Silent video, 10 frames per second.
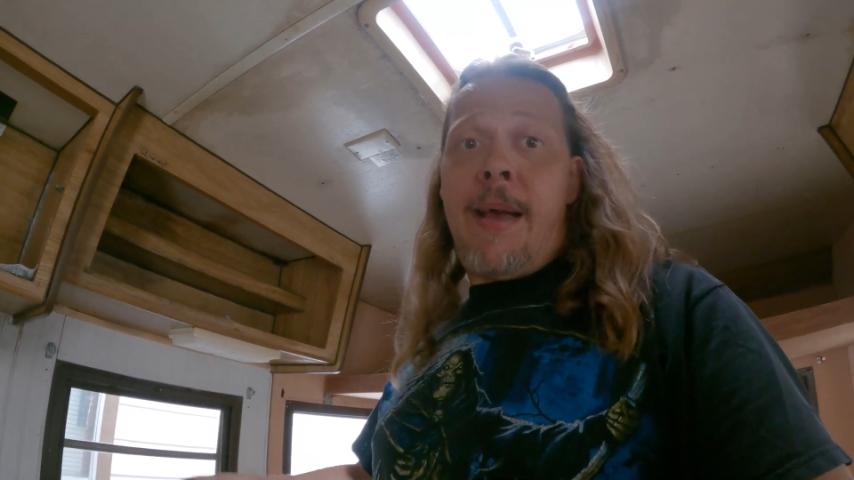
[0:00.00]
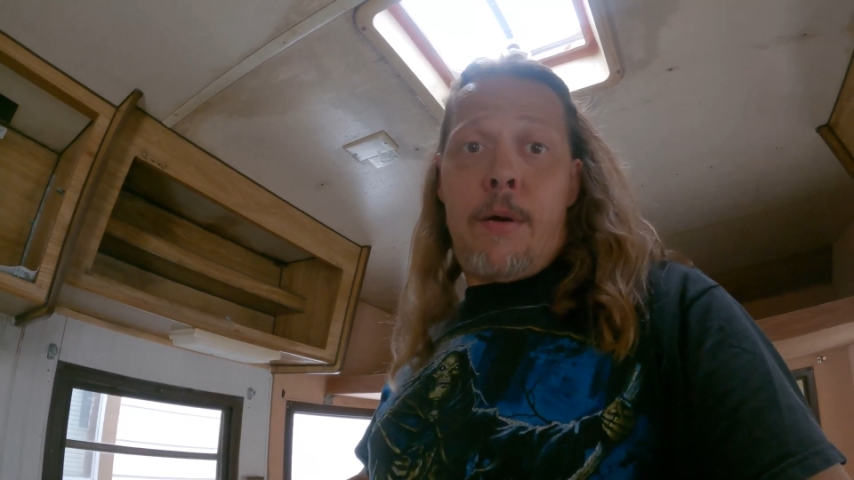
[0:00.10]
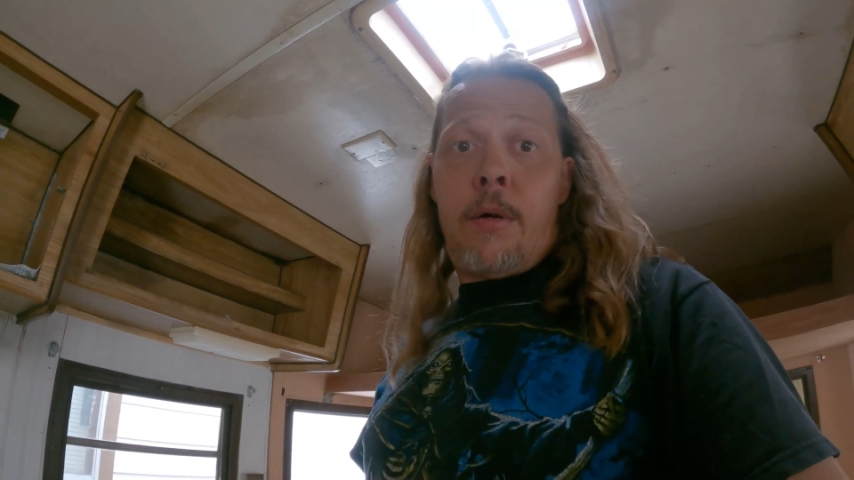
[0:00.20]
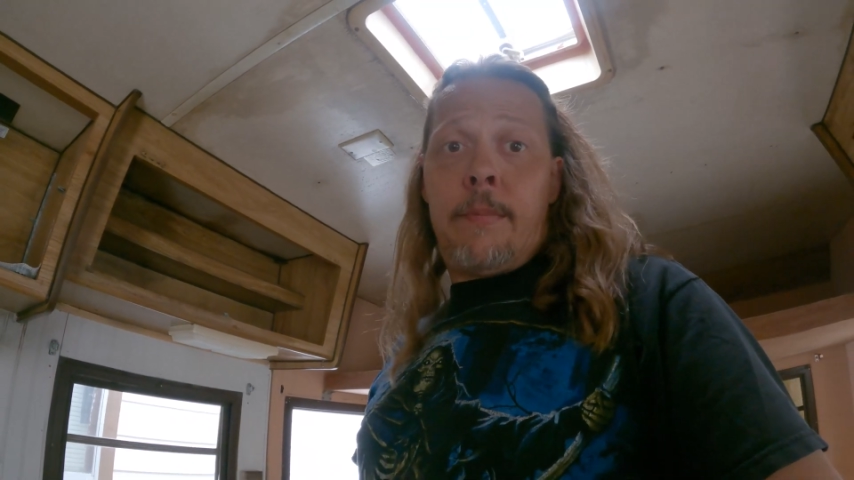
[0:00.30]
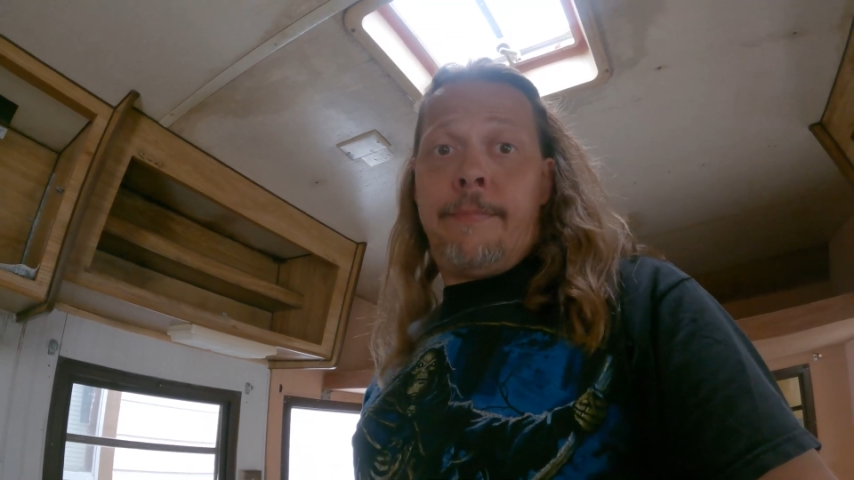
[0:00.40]

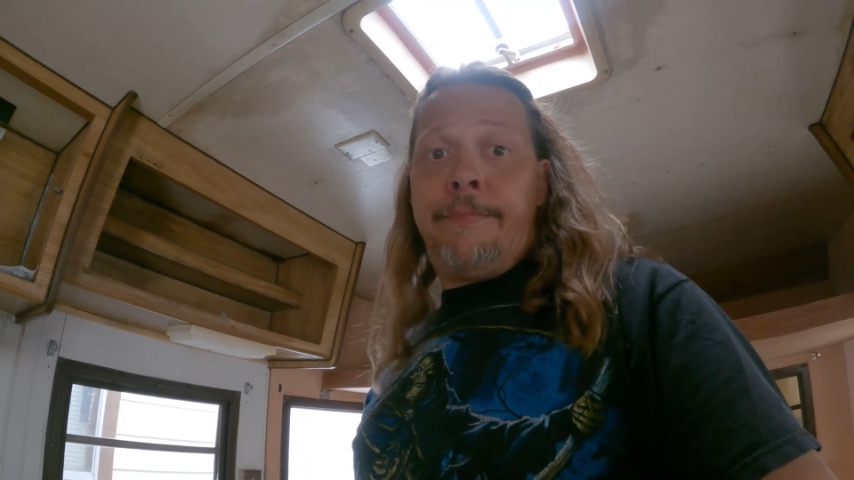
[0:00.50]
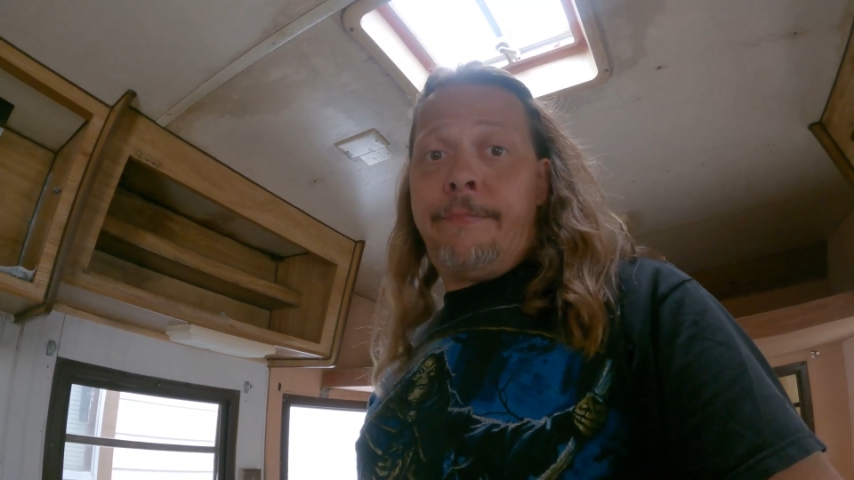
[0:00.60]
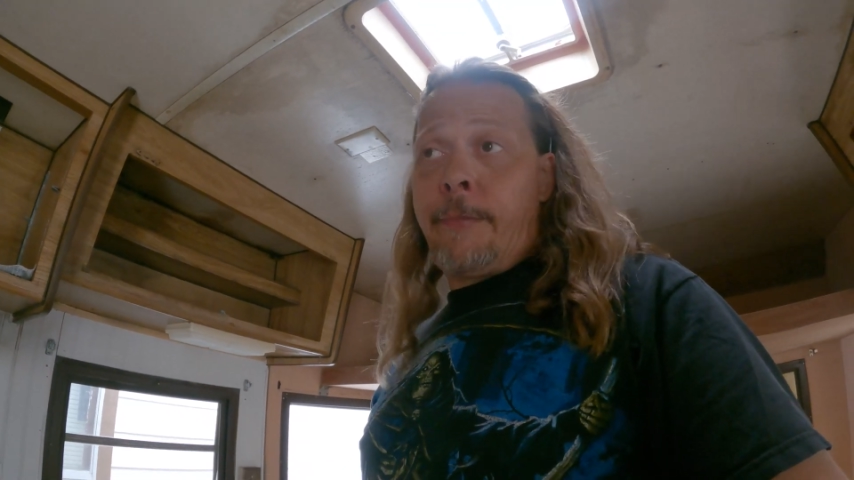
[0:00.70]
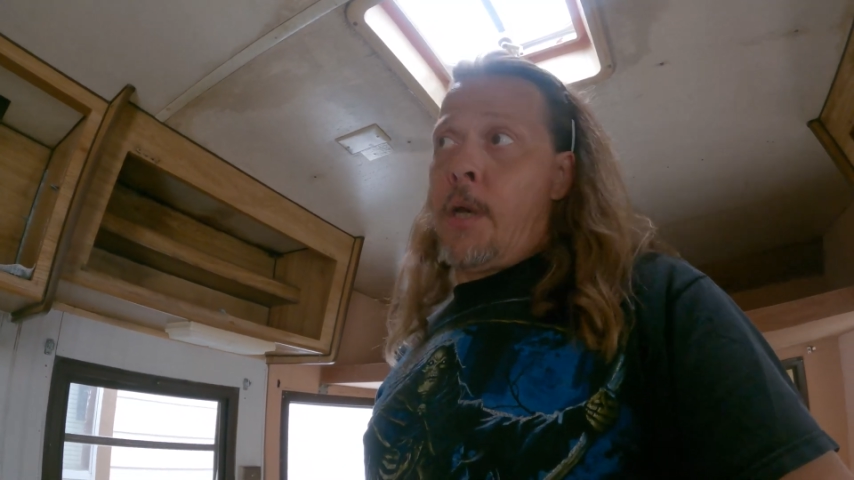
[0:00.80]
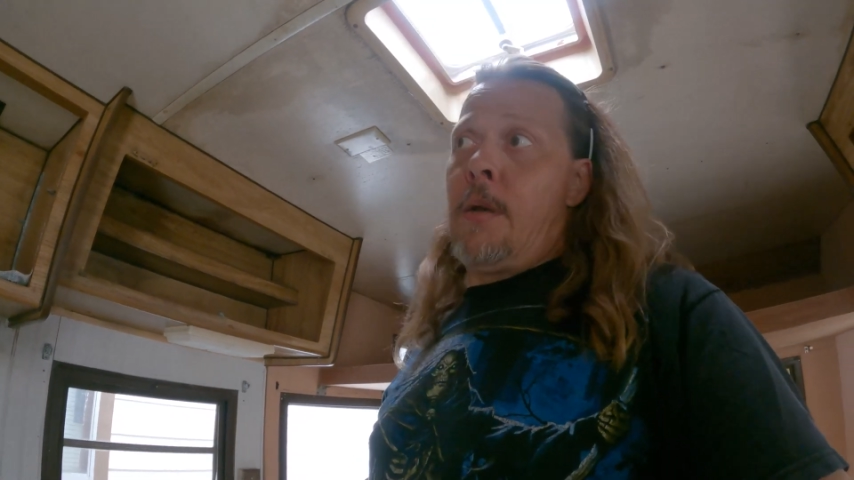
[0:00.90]
matter,
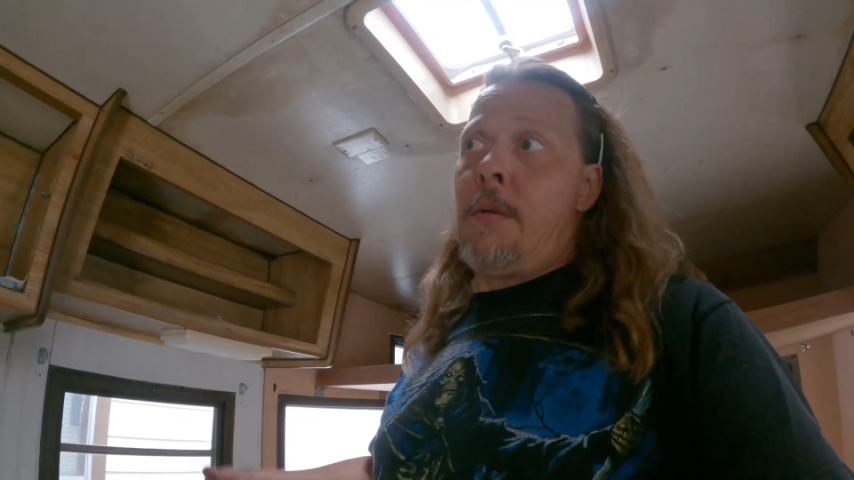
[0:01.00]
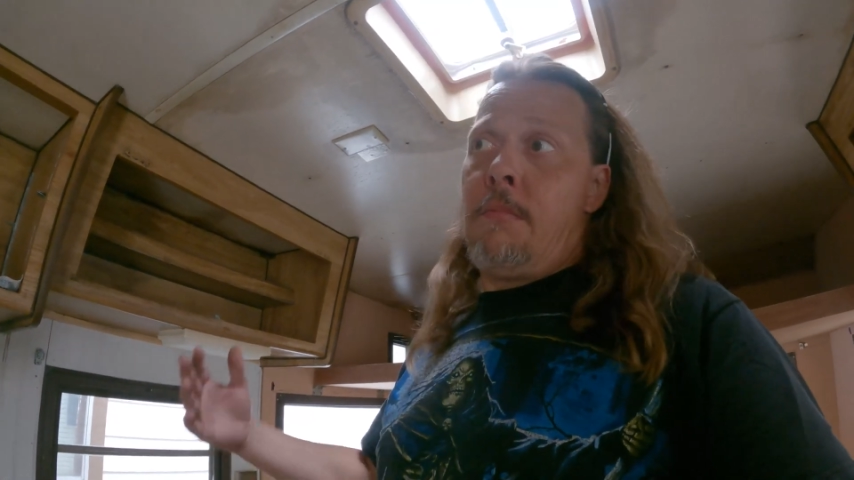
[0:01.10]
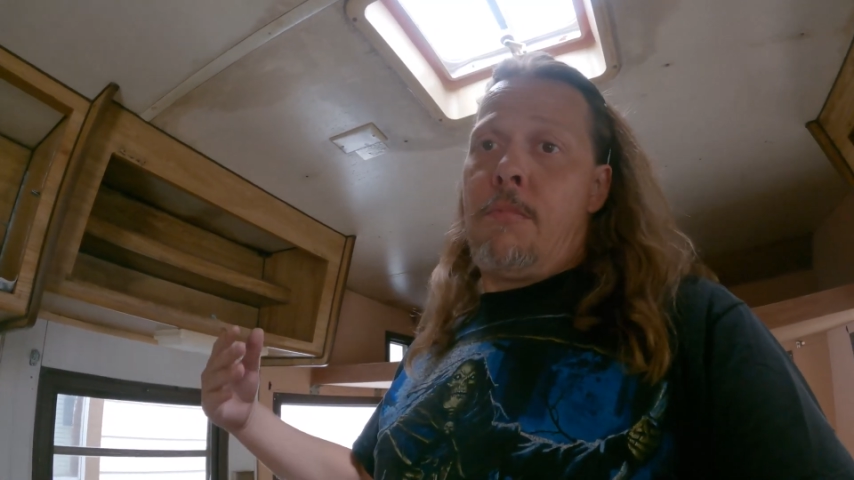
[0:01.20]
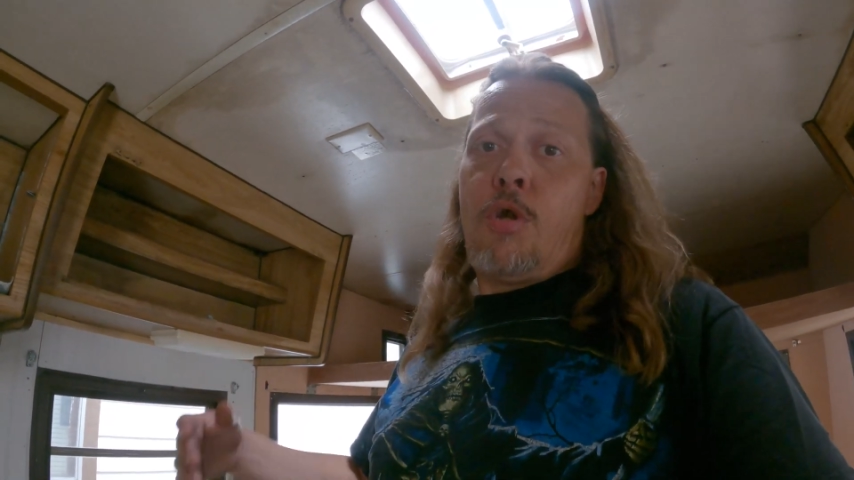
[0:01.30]
because